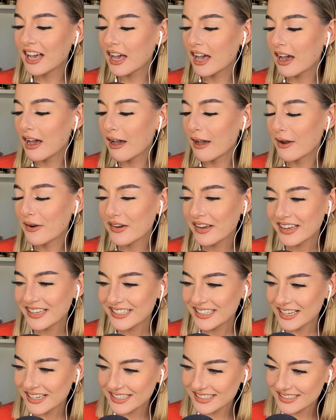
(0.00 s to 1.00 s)
Okay,
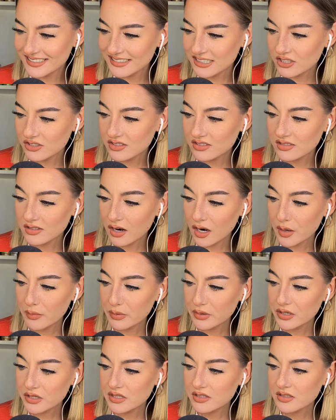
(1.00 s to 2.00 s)
next,
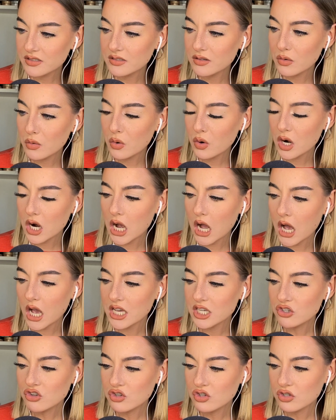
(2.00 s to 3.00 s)
Starburst or
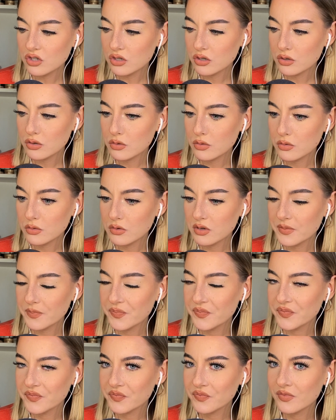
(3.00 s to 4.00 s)
Haichu.
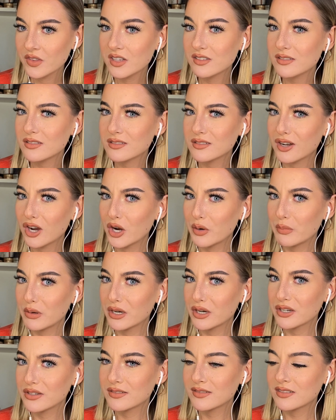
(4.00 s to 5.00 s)

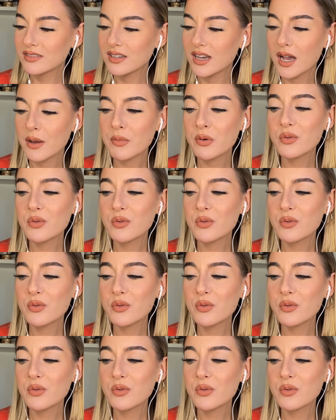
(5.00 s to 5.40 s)
Starburst. I'm a